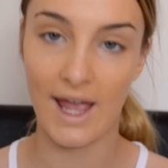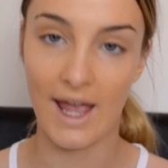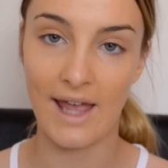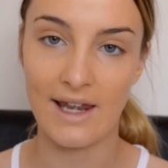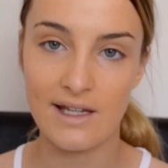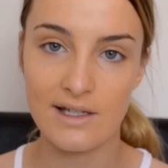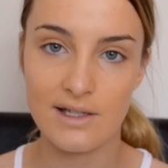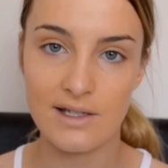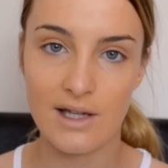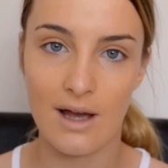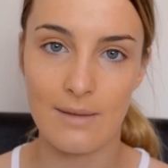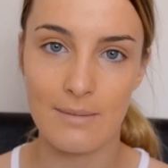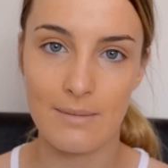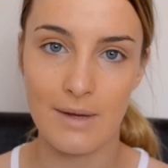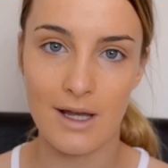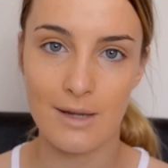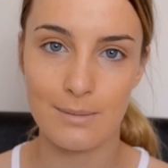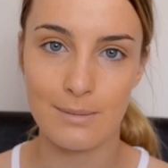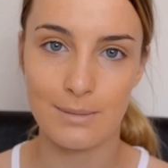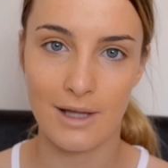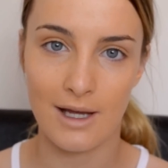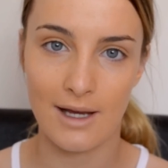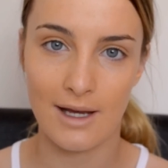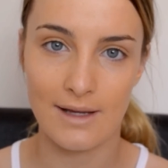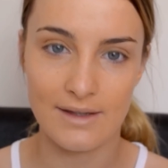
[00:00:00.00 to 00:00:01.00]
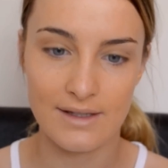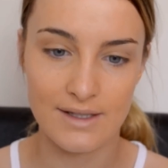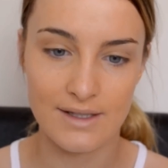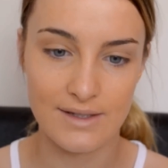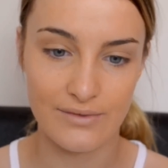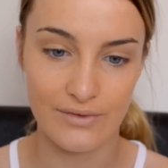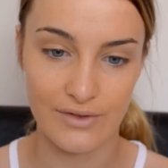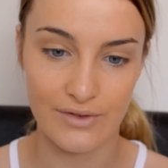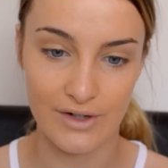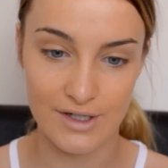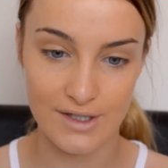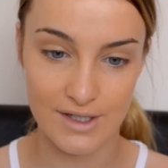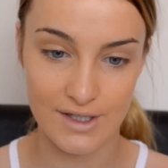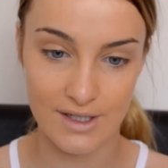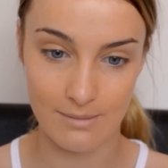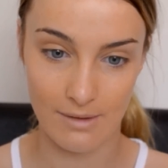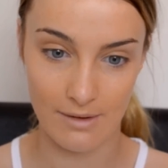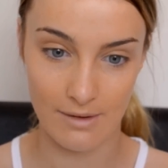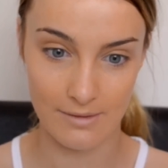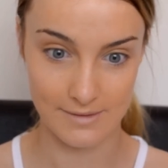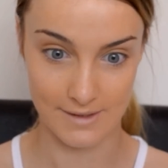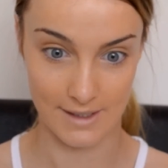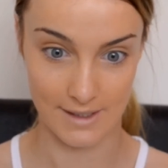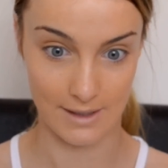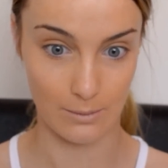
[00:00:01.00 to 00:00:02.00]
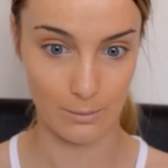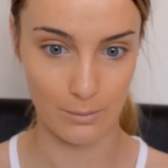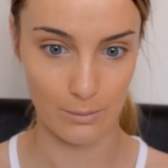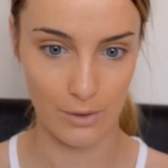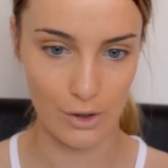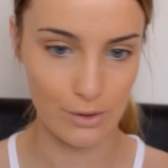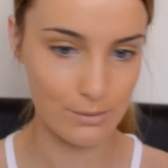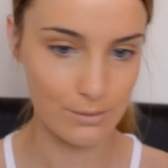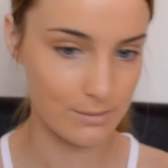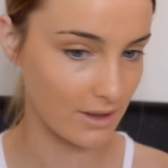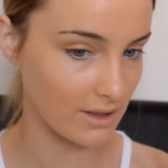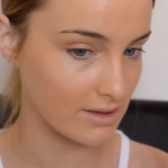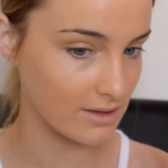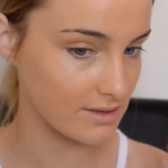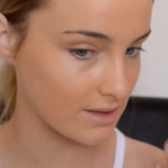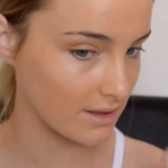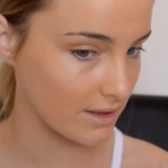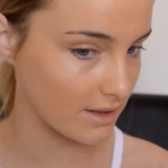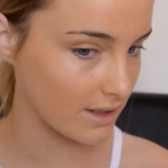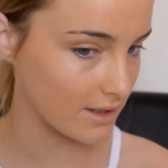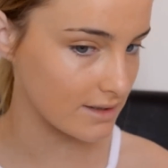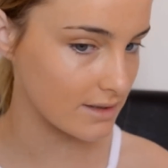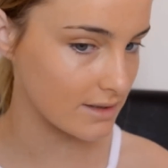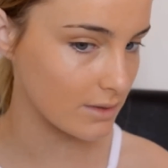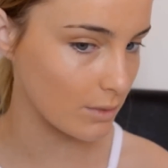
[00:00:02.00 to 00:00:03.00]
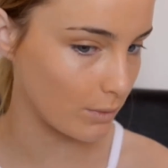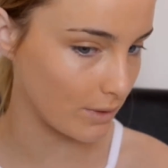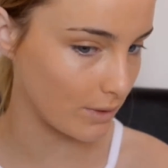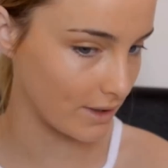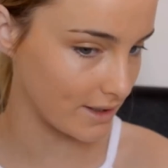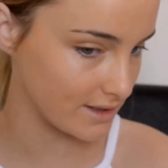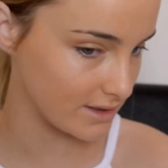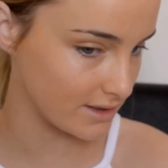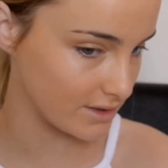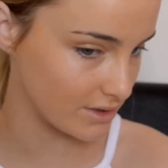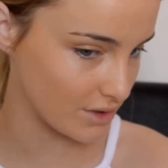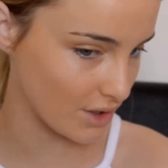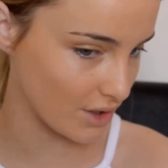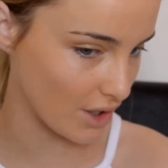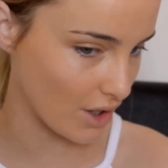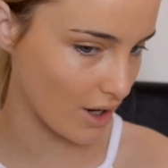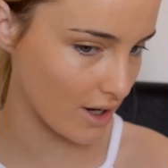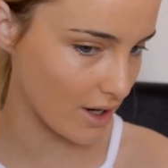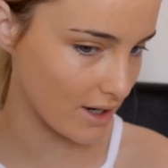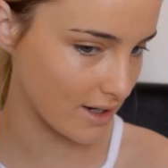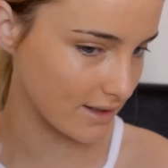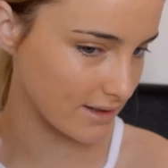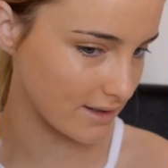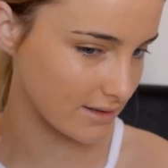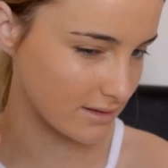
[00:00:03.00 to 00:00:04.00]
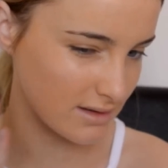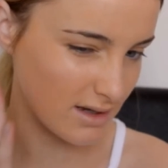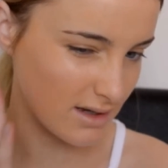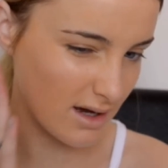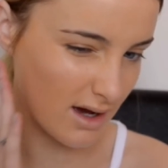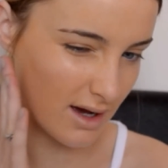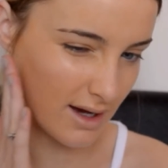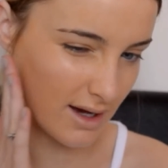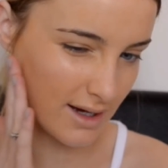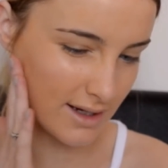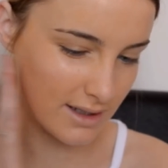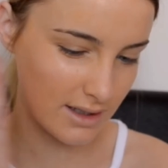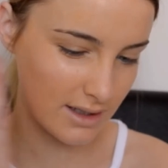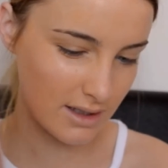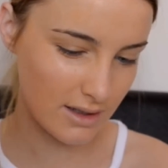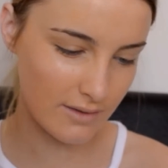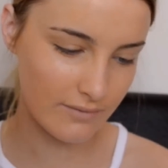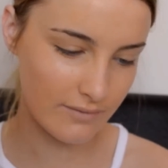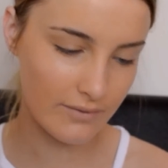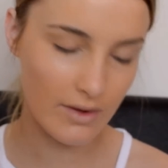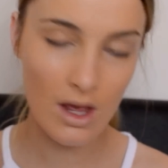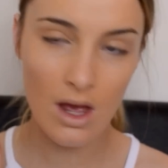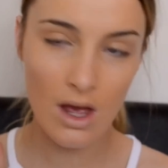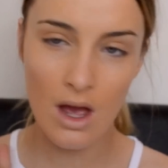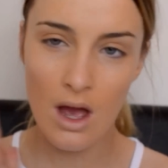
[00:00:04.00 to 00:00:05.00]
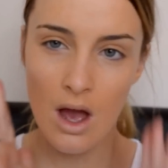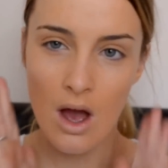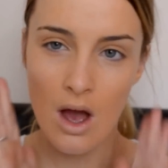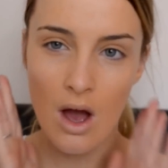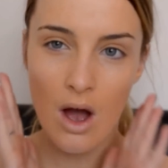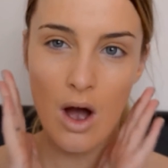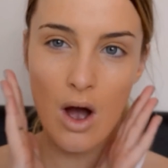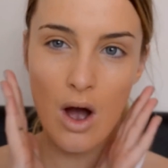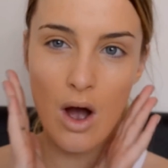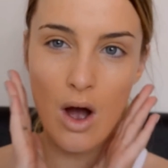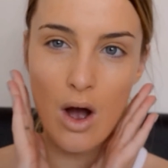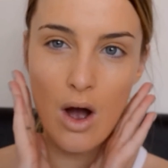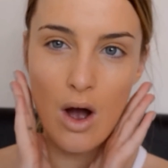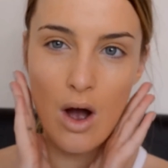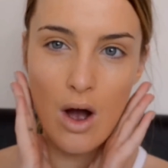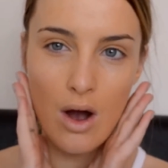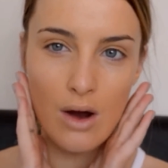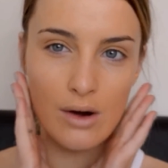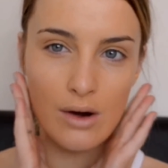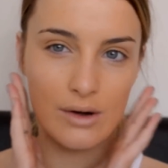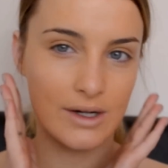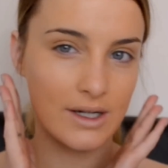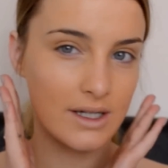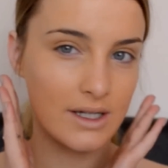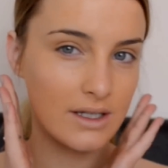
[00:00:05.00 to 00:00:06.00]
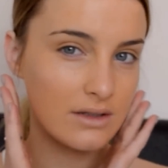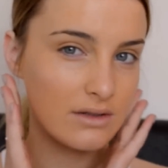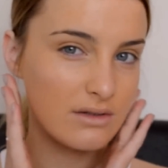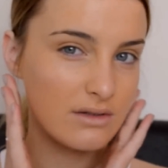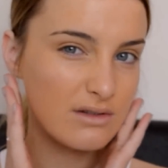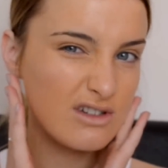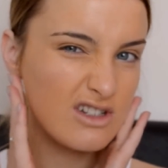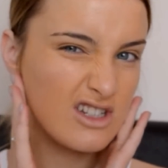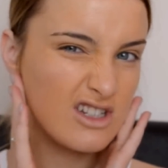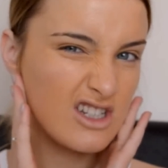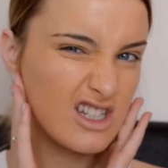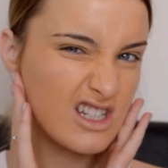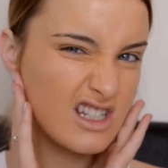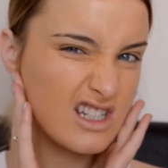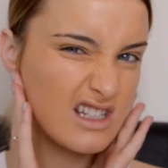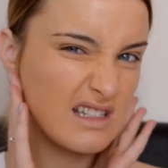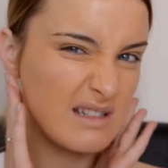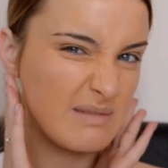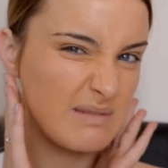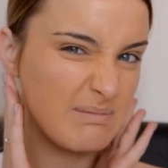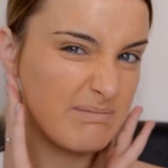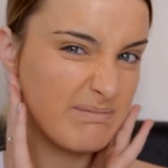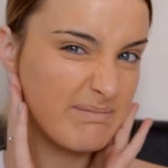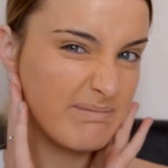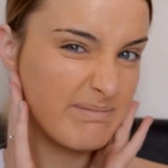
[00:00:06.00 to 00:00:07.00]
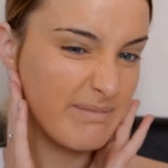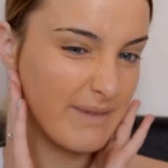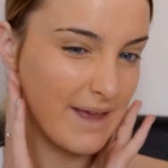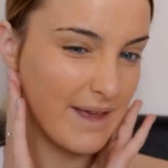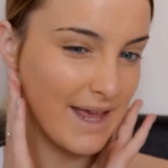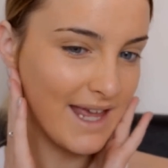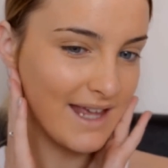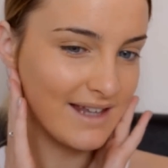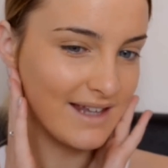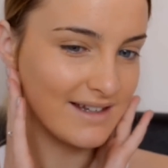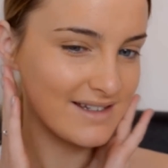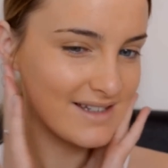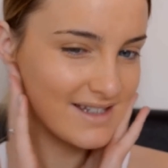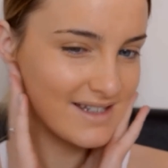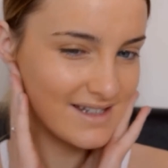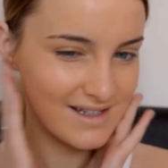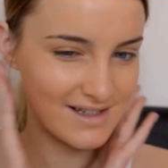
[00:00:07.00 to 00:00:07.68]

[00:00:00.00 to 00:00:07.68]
Anytime I apply this first, I'm always like, whoa, because it is quite dark and it's kind of orange a bit.